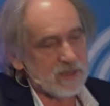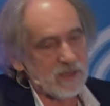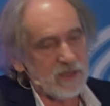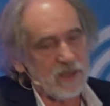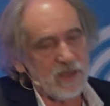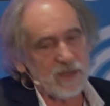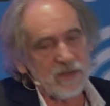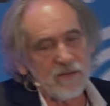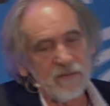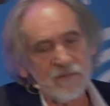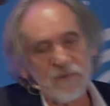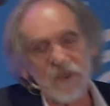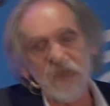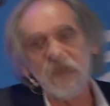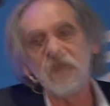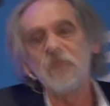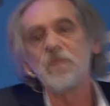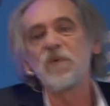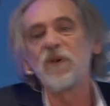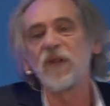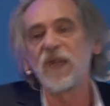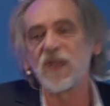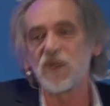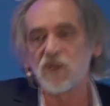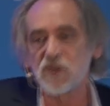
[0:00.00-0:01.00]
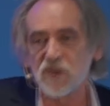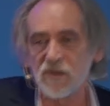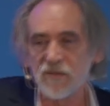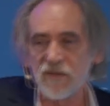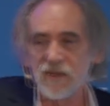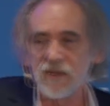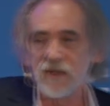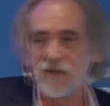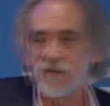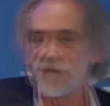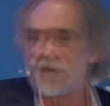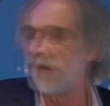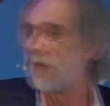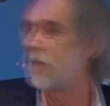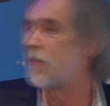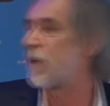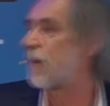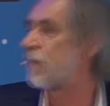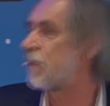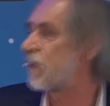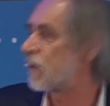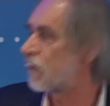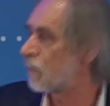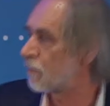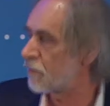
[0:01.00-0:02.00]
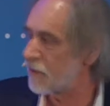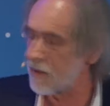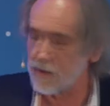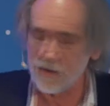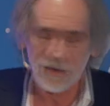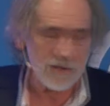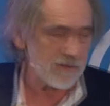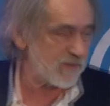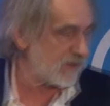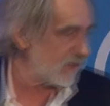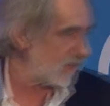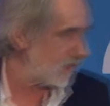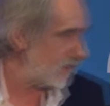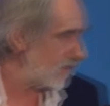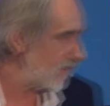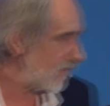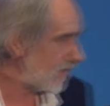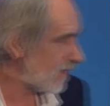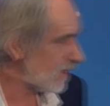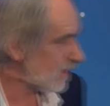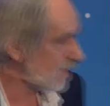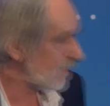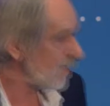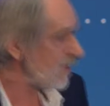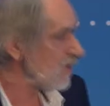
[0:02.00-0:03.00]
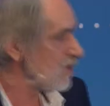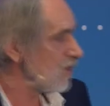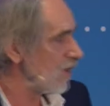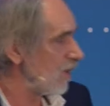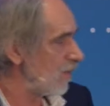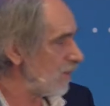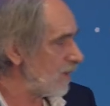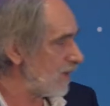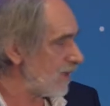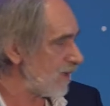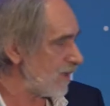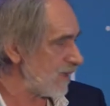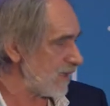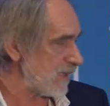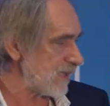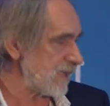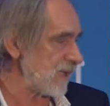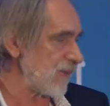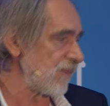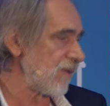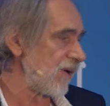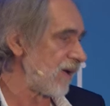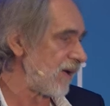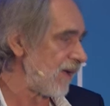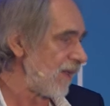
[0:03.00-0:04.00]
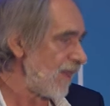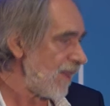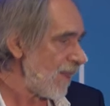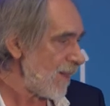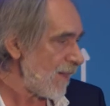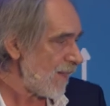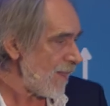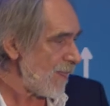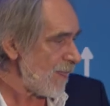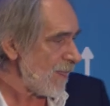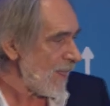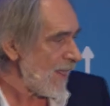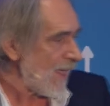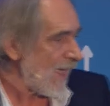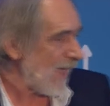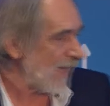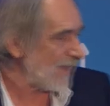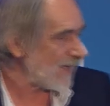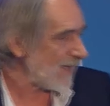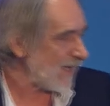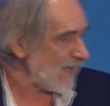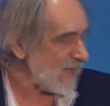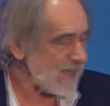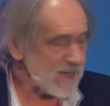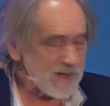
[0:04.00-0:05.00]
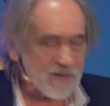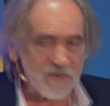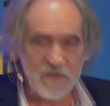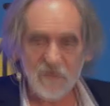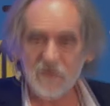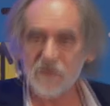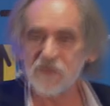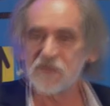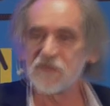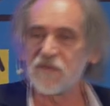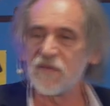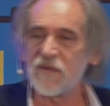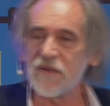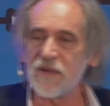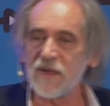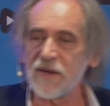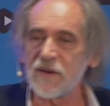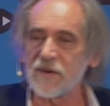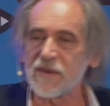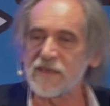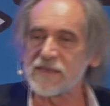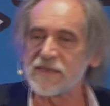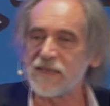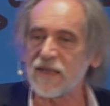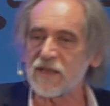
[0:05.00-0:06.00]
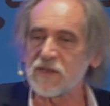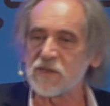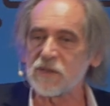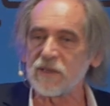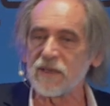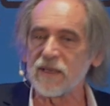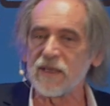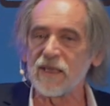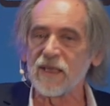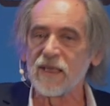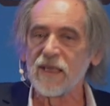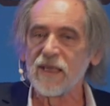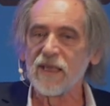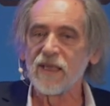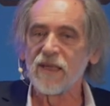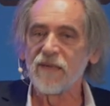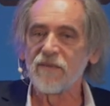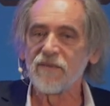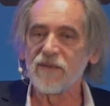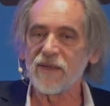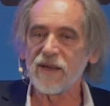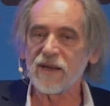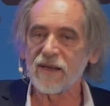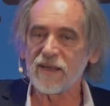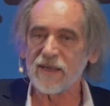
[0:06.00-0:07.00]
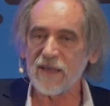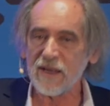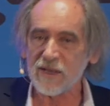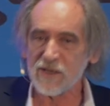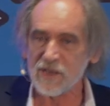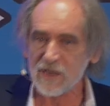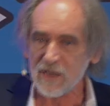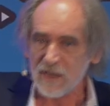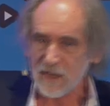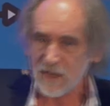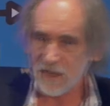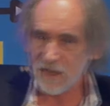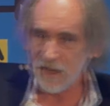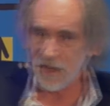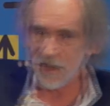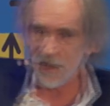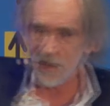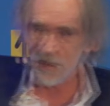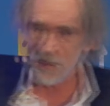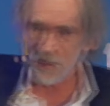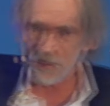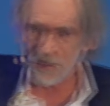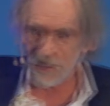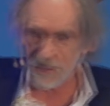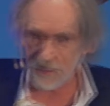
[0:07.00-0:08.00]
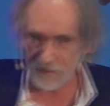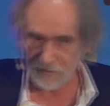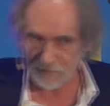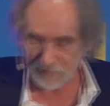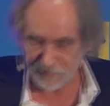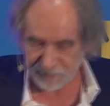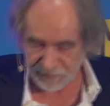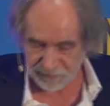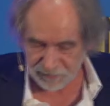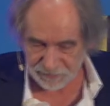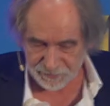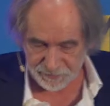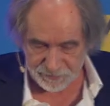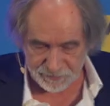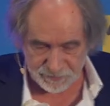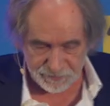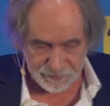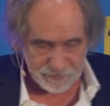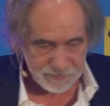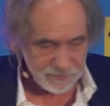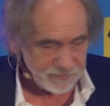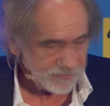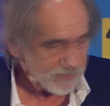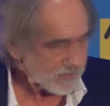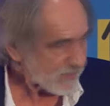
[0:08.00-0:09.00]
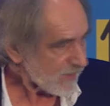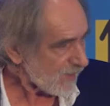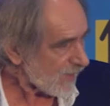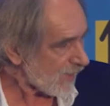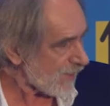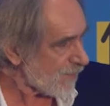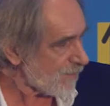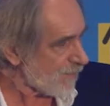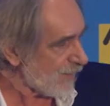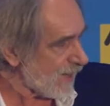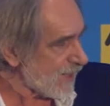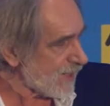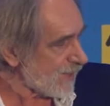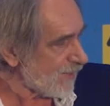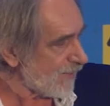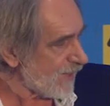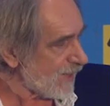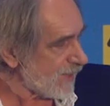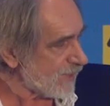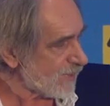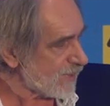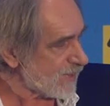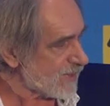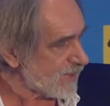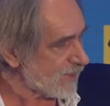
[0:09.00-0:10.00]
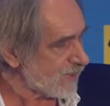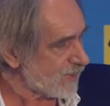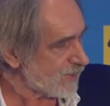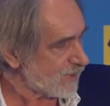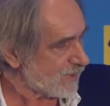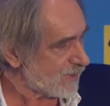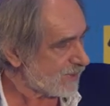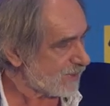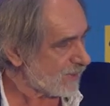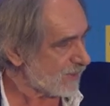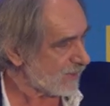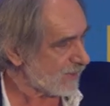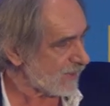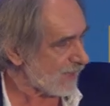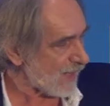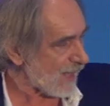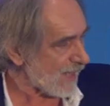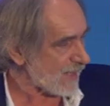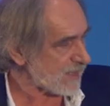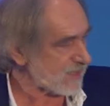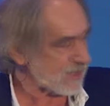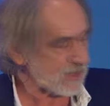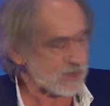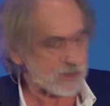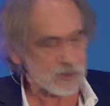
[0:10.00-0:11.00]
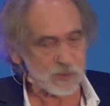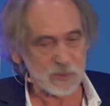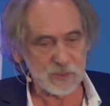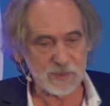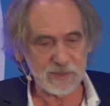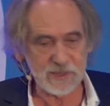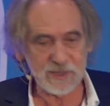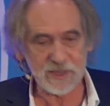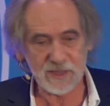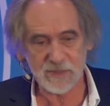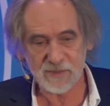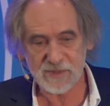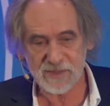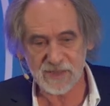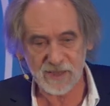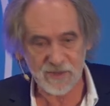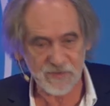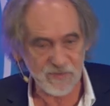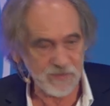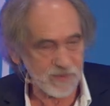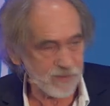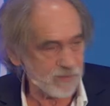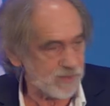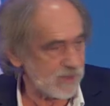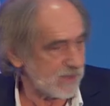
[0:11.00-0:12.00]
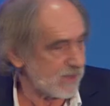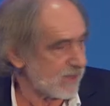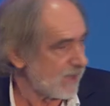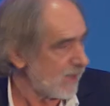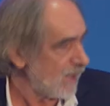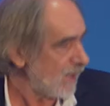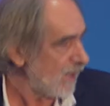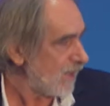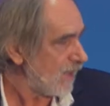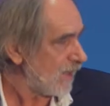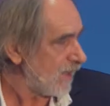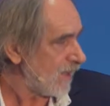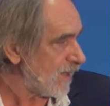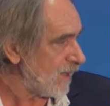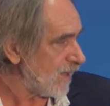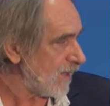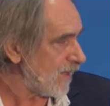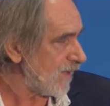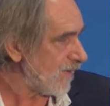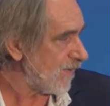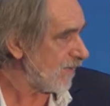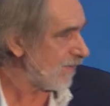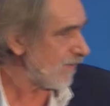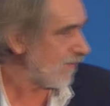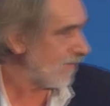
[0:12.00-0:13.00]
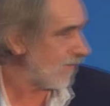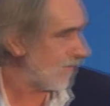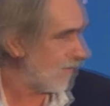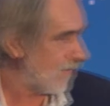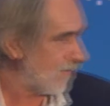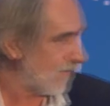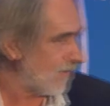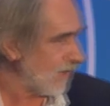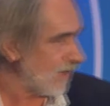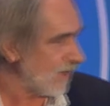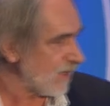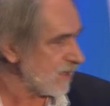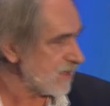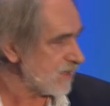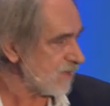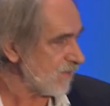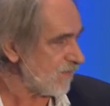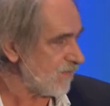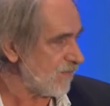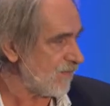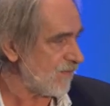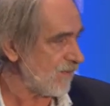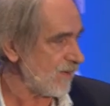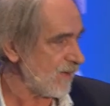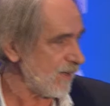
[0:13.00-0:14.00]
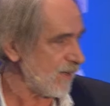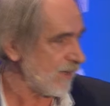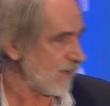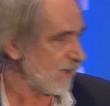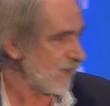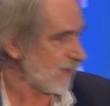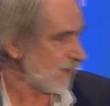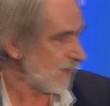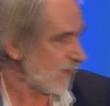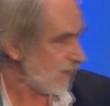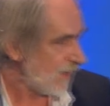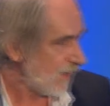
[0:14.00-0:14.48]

a lot of manipulation with the, with the public opinion, with individual opinion, and so on. And the infosphere is actually, we are getting to the, by the way, those are the, the last two terms are from the uh, philosopher uh,